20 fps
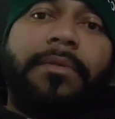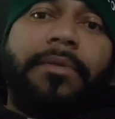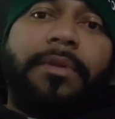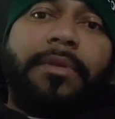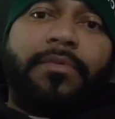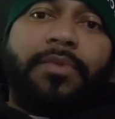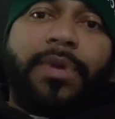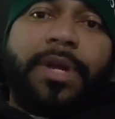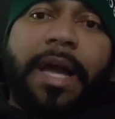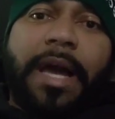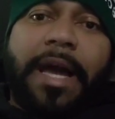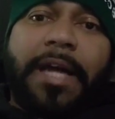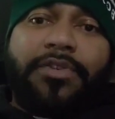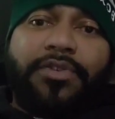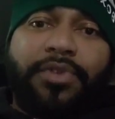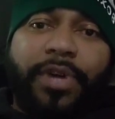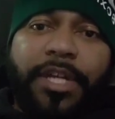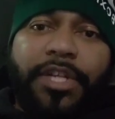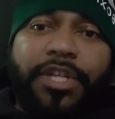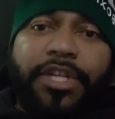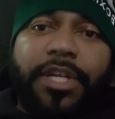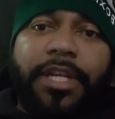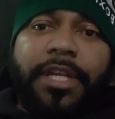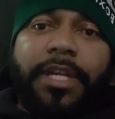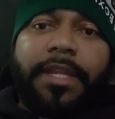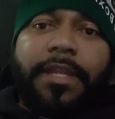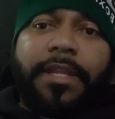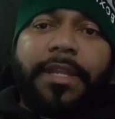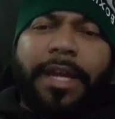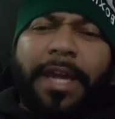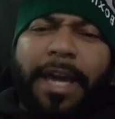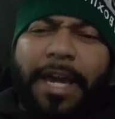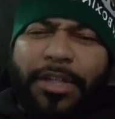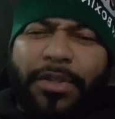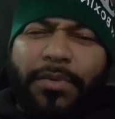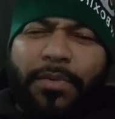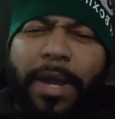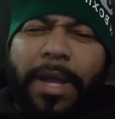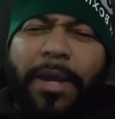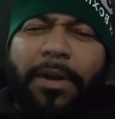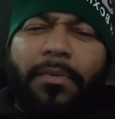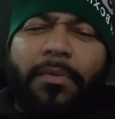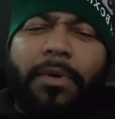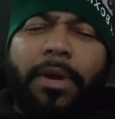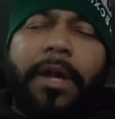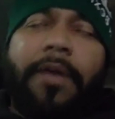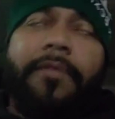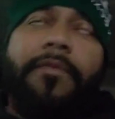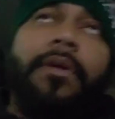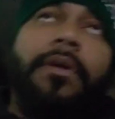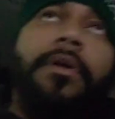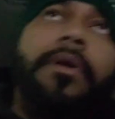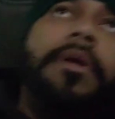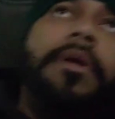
the rehydration and the catch weight or whatever.